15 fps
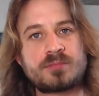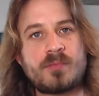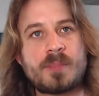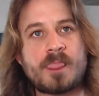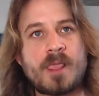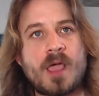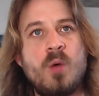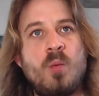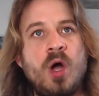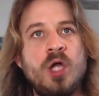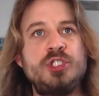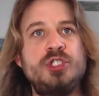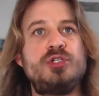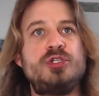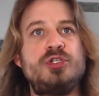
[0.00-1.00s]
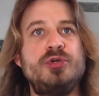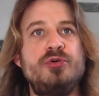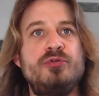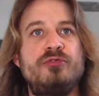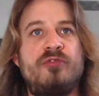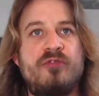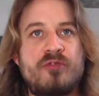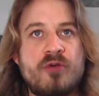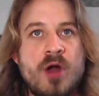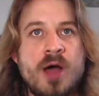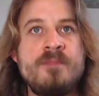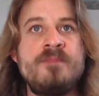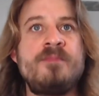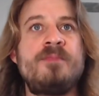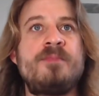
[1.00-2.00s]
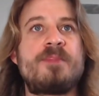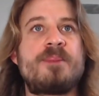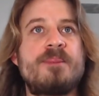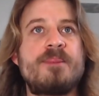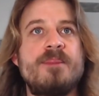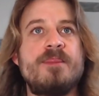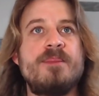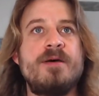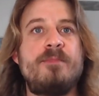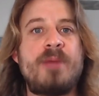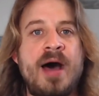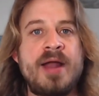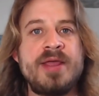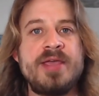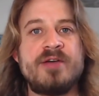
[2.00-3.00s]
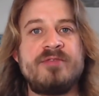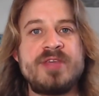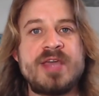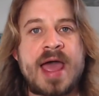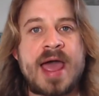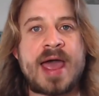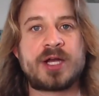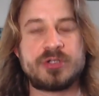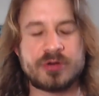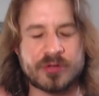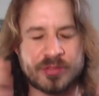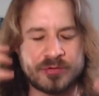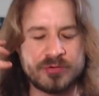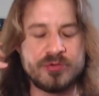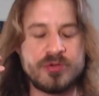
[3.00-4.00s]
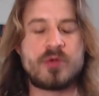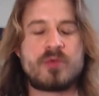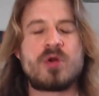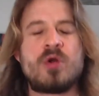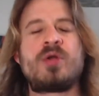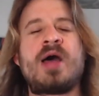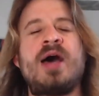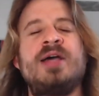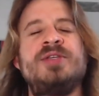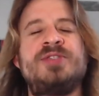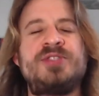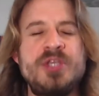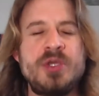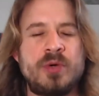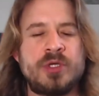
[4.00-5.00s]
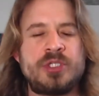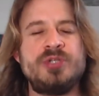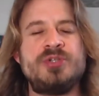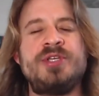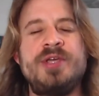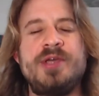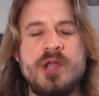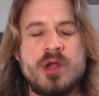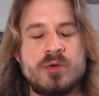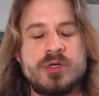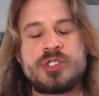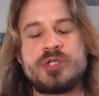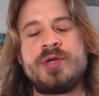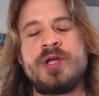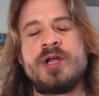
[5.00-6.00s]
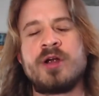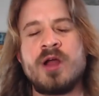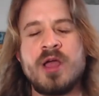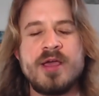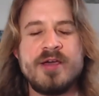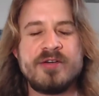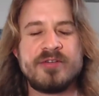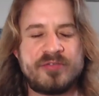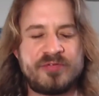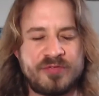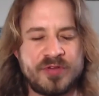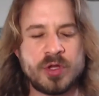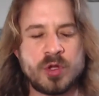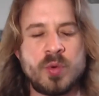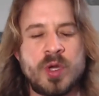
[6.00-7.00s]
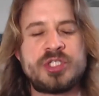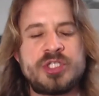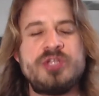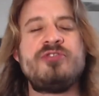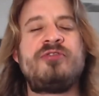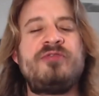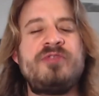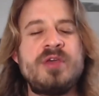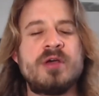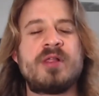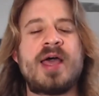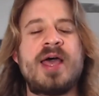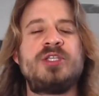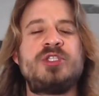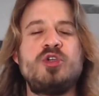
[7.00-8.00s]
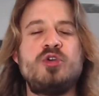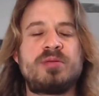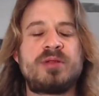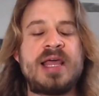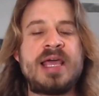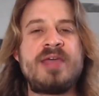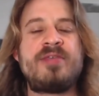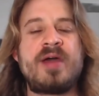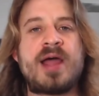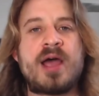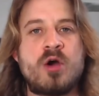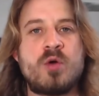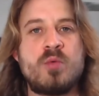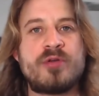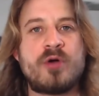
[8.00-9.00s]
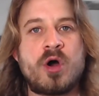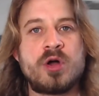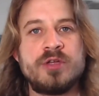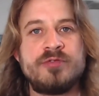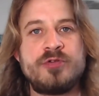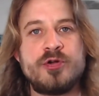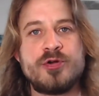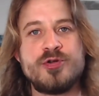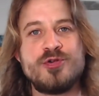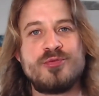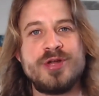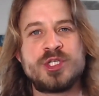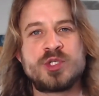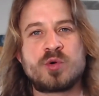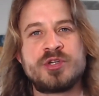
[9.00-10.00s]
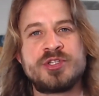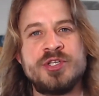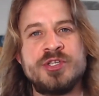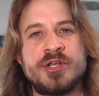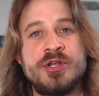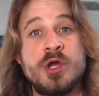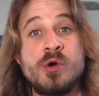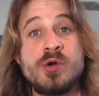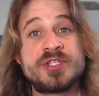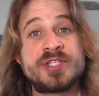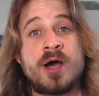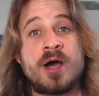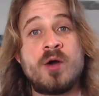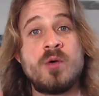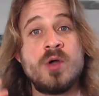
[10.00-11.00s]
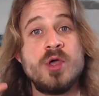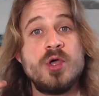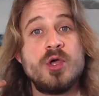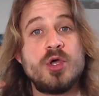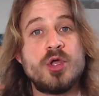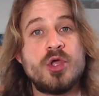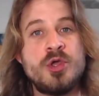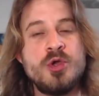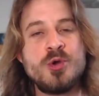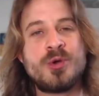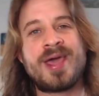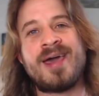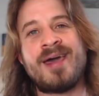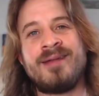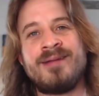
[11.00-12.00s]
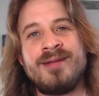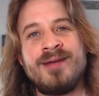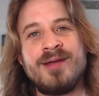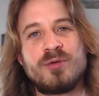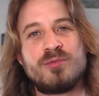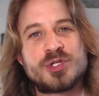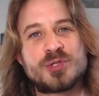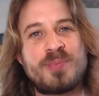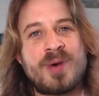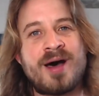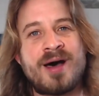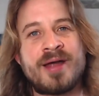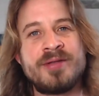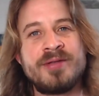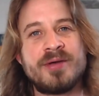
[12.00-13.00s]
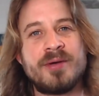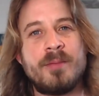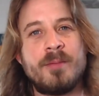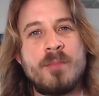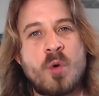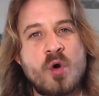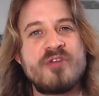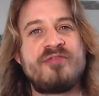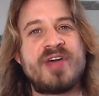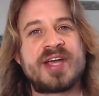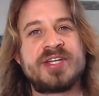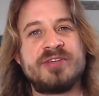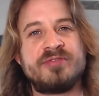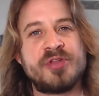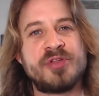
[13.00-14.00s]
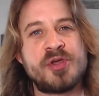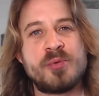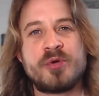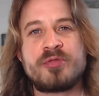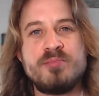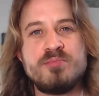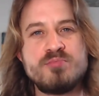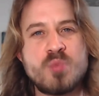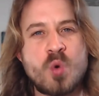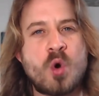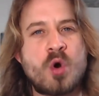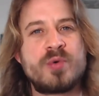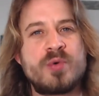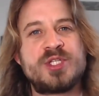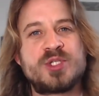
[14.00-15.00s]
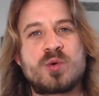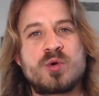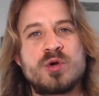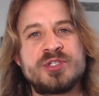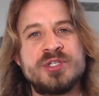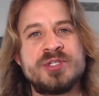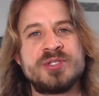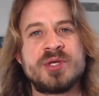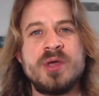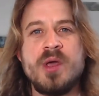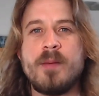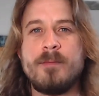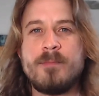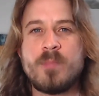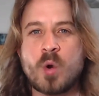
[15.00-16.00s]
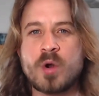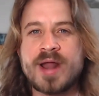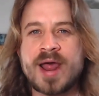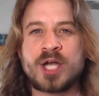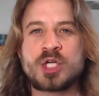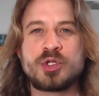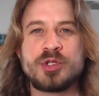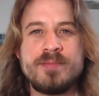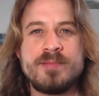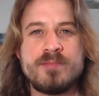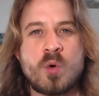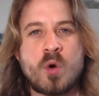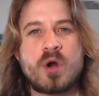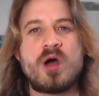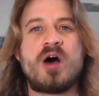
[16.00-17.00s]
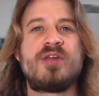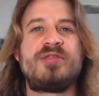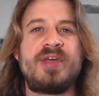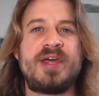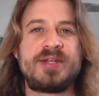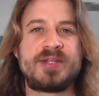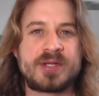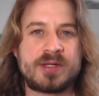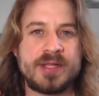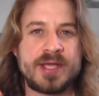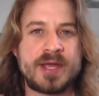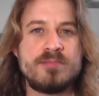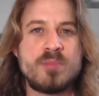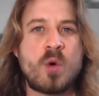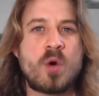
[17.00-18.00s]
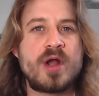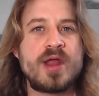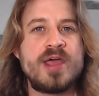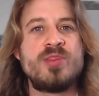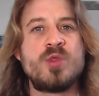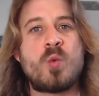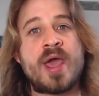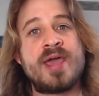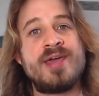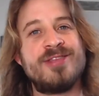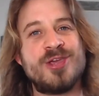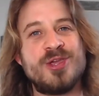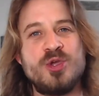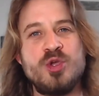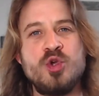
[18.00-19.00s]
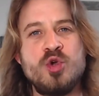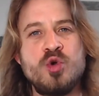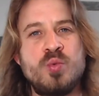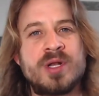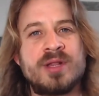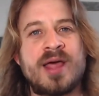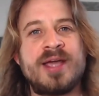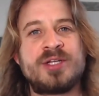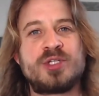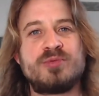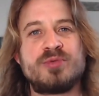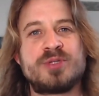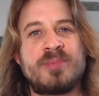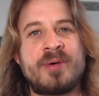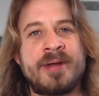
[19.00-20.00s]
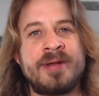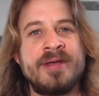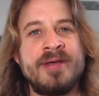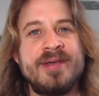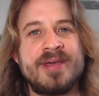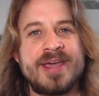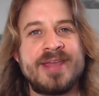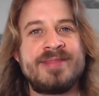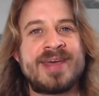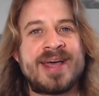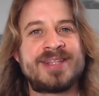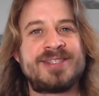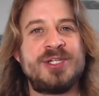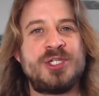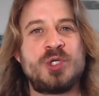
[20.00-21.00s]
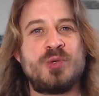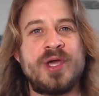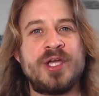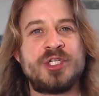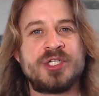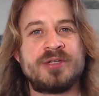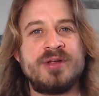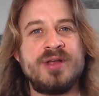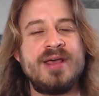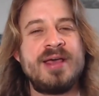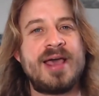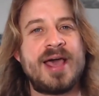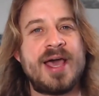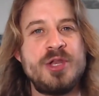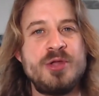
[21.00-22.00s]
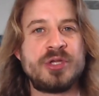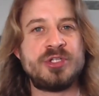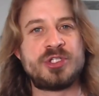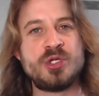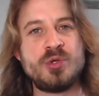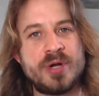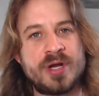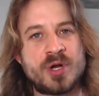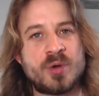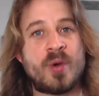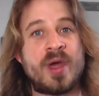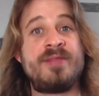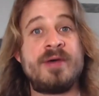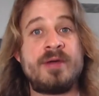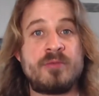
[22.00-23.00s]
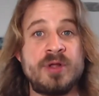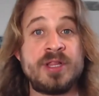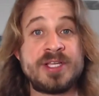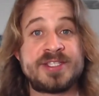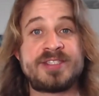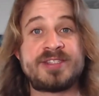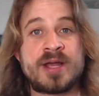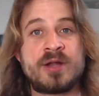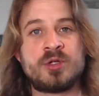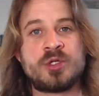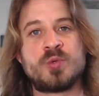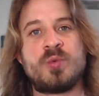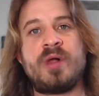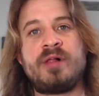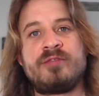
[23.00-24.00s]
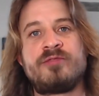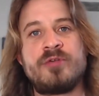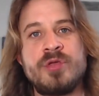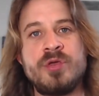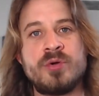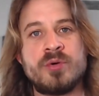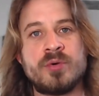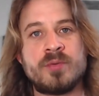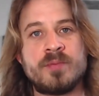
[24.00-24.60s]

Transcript: I want you to, from the body of the actor, through your own eyes, see what you see, hear what you hear, feel what you feel as you play that out with all of your new resources, and notice how you can respond more effectively with more resources, more naturally, more authentically, and more in the way that you would like to respond in that situation. And you can do it in a way that really settles well for you.